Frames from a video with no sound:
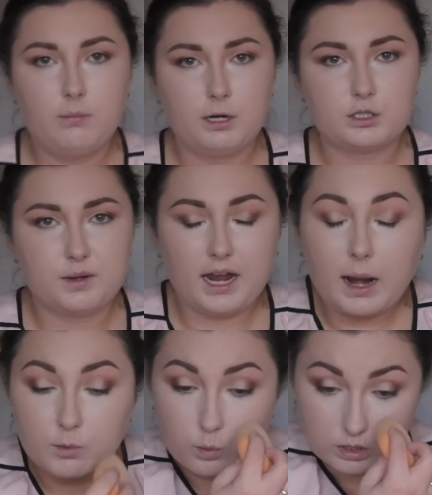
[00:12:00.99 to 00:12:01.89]
much my
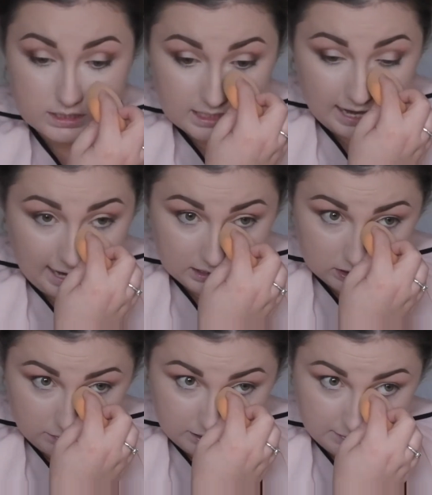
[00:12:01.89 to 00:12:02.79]
camera wants to
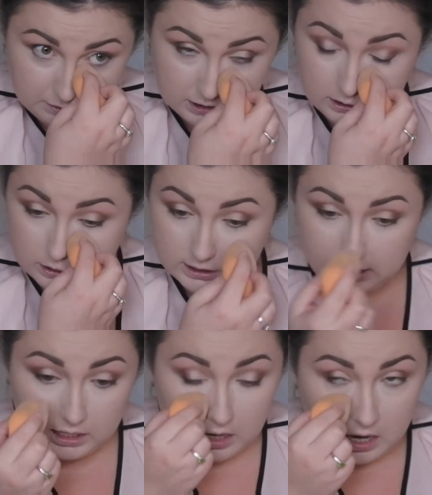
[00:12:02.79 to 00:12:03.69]
act up that particular
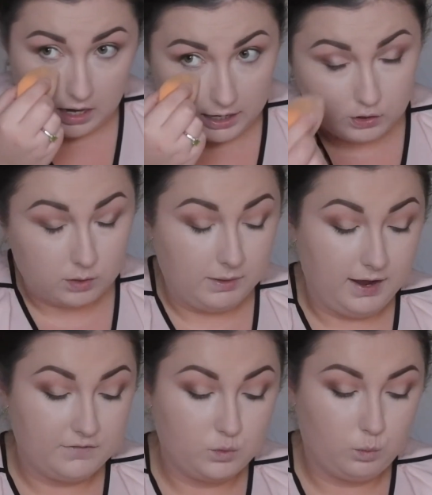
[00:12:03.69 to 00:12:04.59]
day, I normally
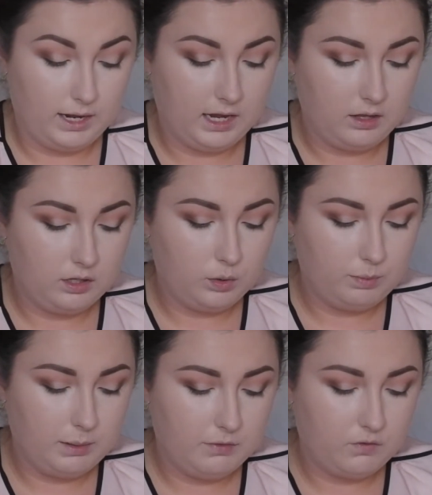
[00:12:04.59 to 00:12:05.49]
have to wait a little
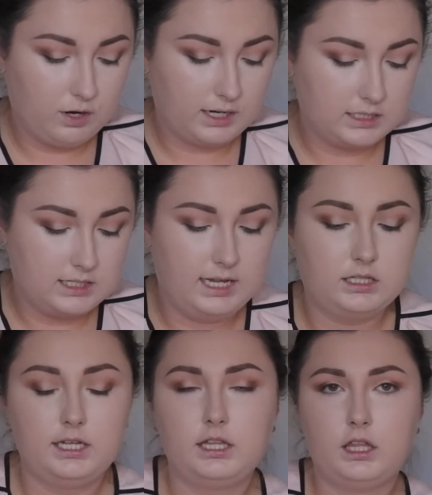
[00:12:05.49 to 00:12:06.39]
bit before I can
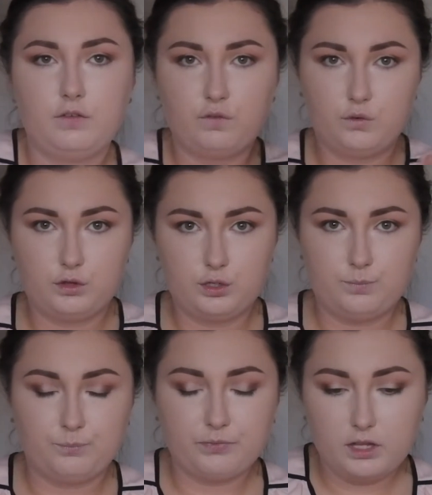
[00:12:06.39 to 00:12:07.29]
take like the
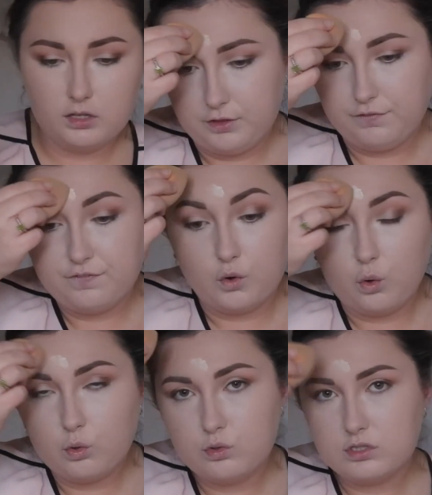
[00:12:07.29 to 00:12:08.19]

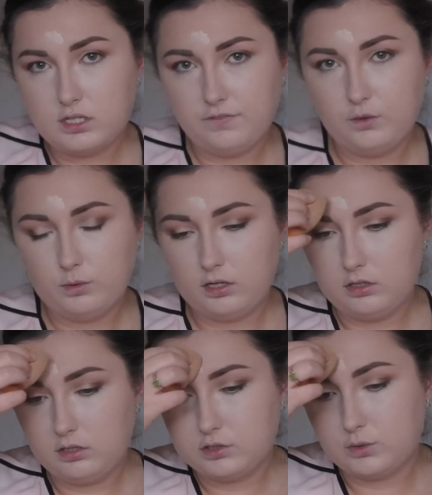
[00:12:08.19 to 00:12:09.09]
photos, if you
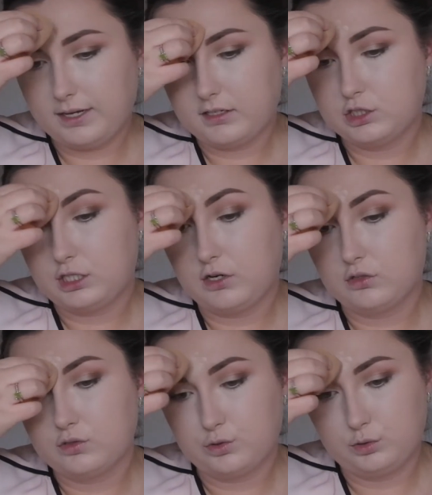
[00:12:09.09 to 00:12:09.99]
will, so I can share it
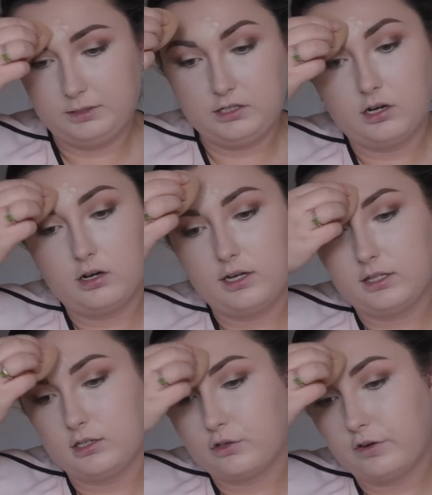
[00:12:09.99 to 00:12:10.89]
on social media
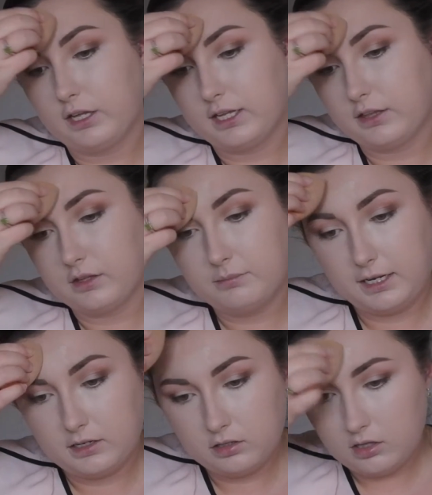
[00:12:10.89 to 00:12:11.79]
and then create like a
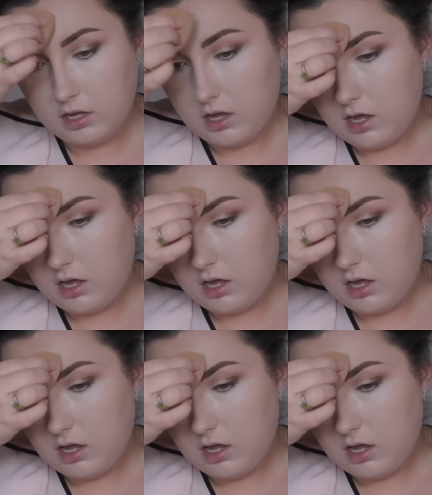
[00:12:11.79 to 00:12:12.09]
thumbnail.